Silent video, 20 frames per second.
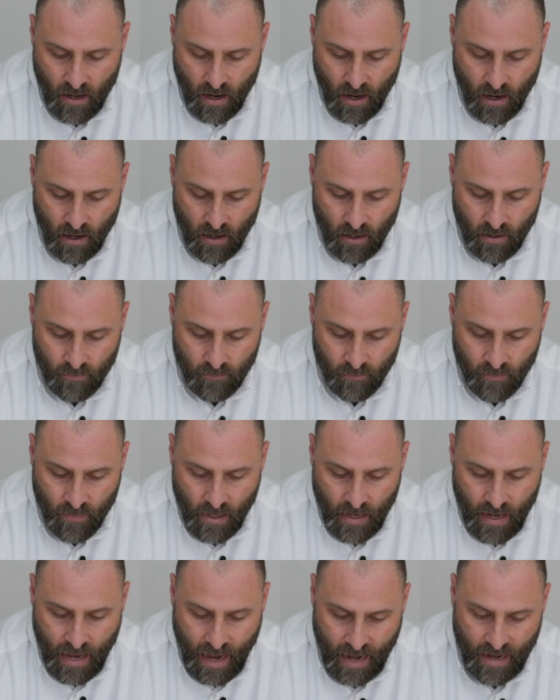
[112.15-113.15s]

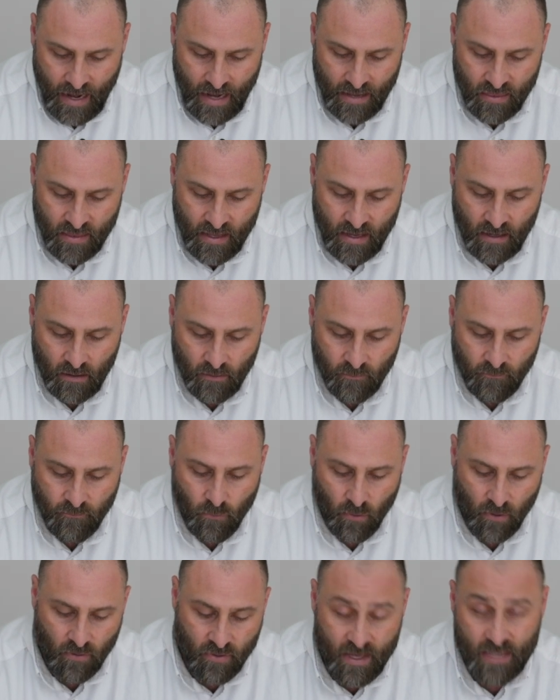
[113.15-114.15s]
And I think
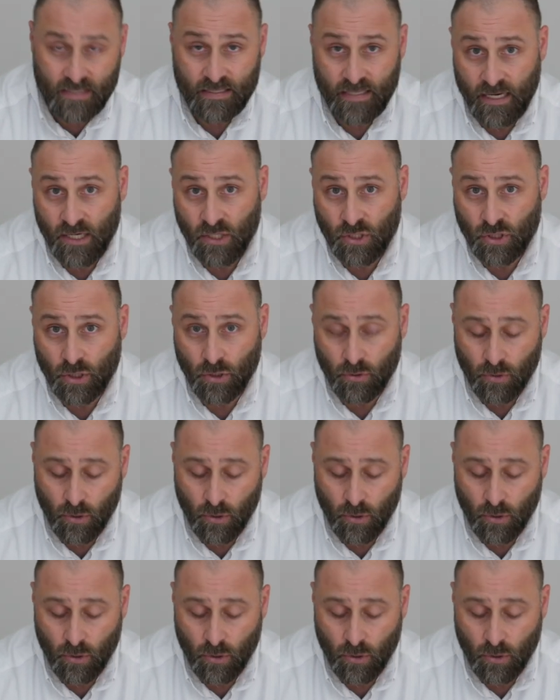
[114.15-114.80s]
for this issue,